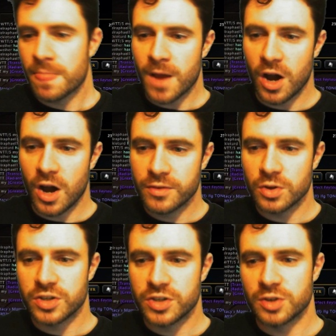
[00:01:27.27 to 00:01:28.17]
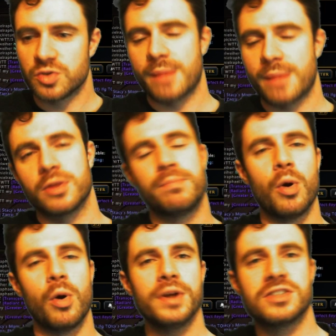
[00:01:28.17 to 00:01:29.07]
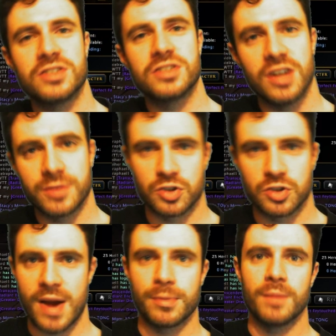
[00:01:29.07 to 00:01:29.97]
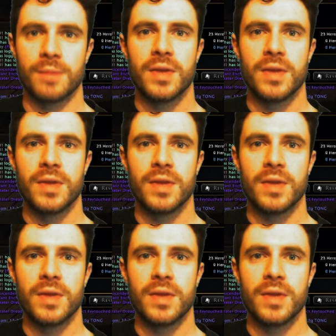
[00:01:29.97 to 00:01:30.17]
I've gone down Trapper. The point of a Trapper